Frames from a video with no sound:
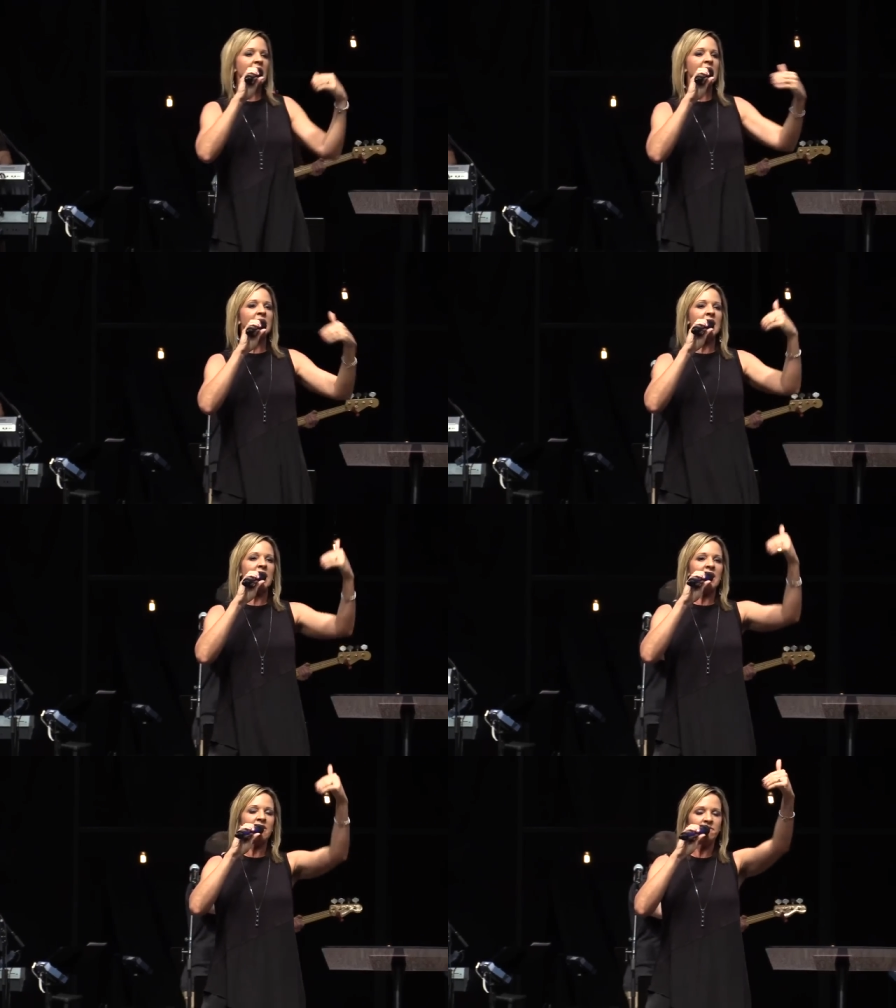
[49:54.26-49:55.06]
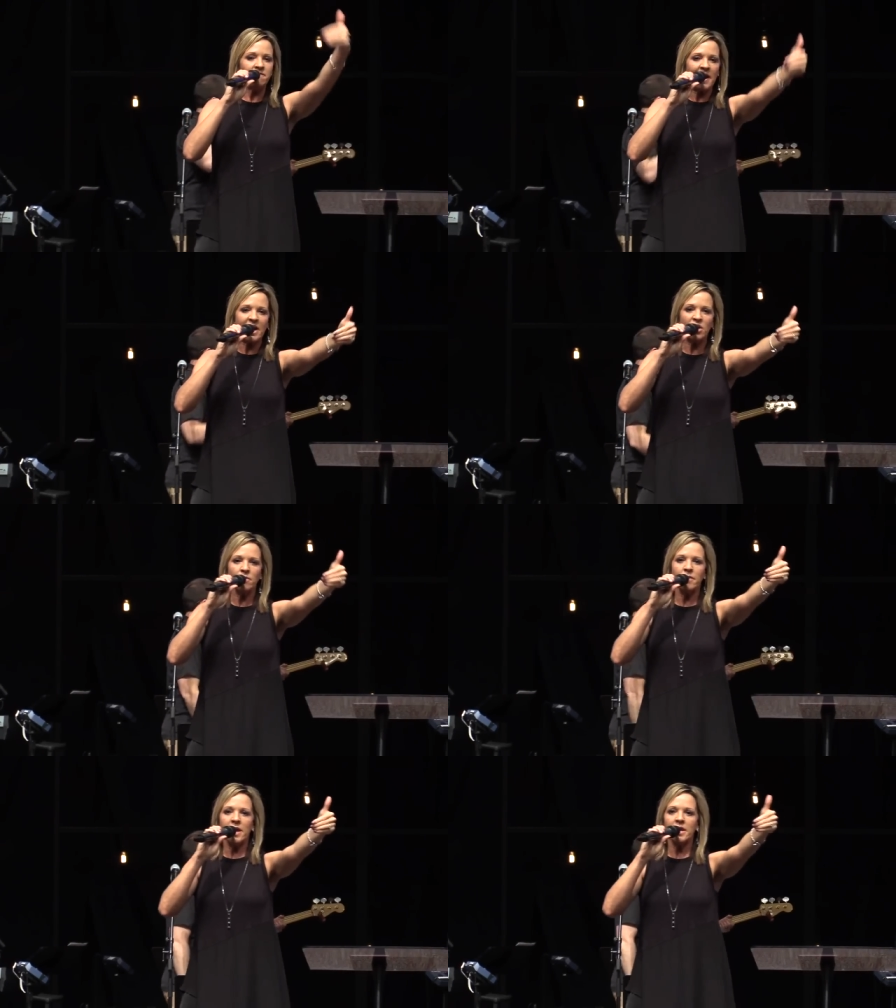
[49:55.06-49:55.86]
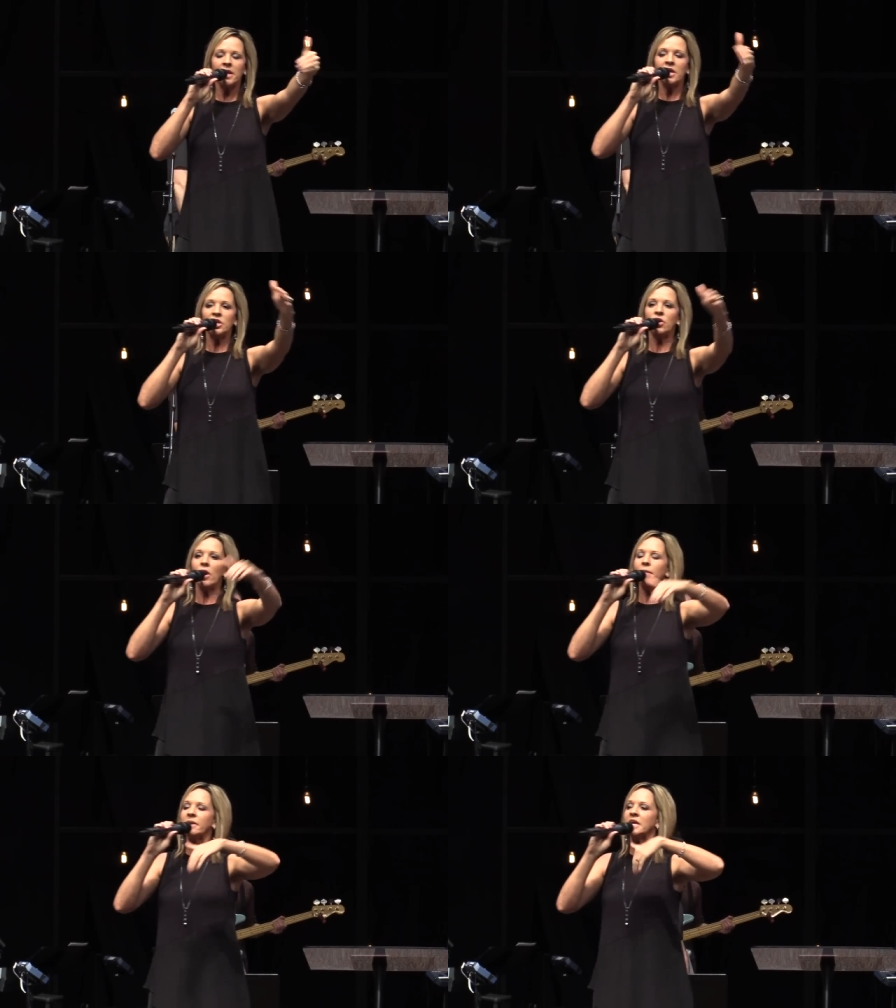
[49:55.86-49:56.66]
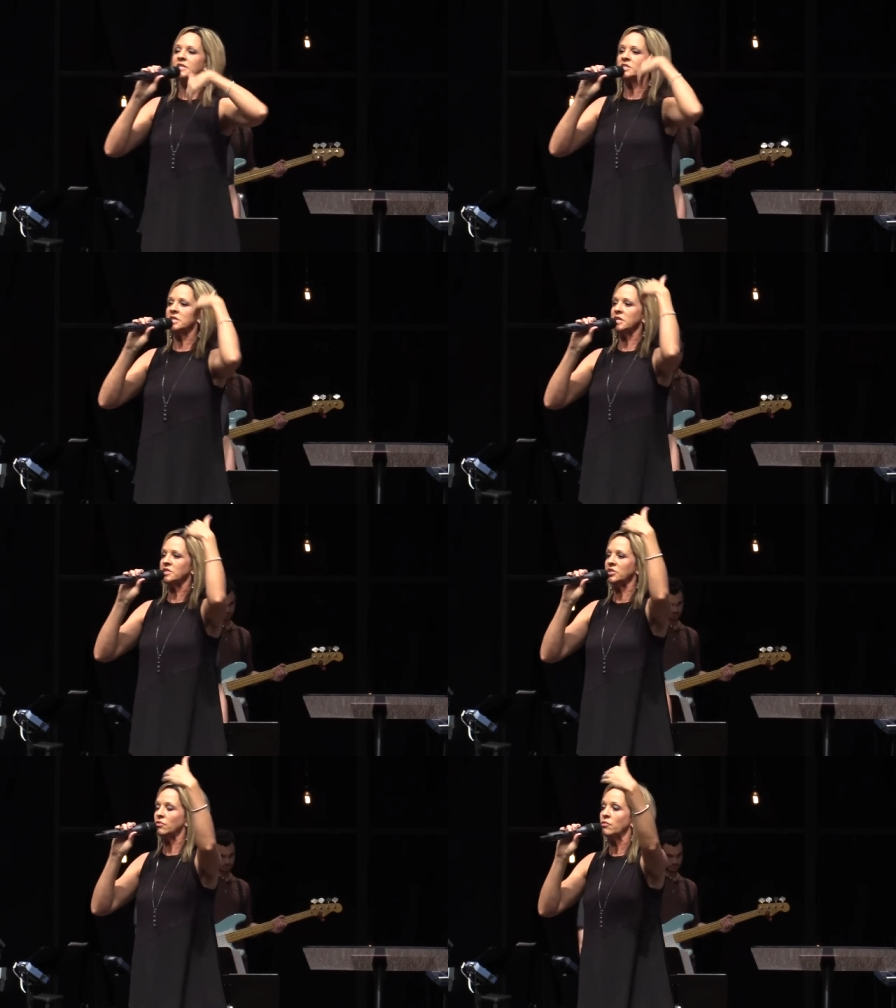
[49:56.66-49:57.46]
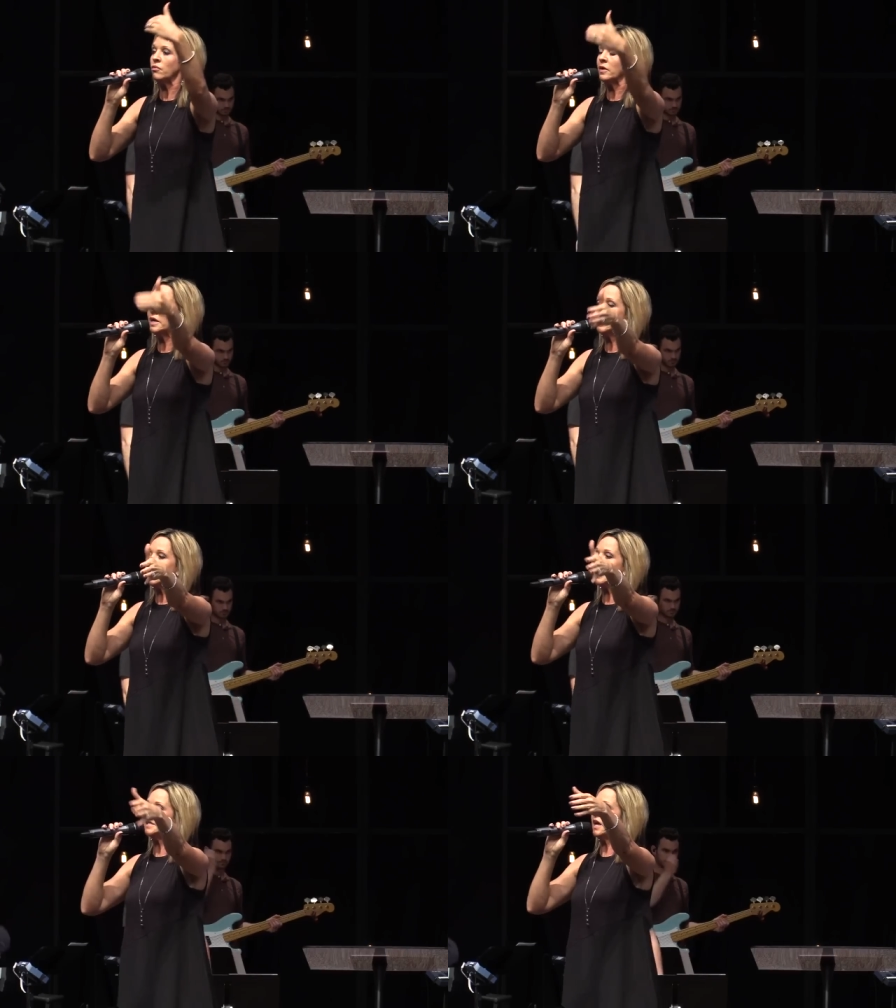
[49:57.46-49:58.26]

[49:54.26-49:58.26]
in that environment, you know, I began to, to really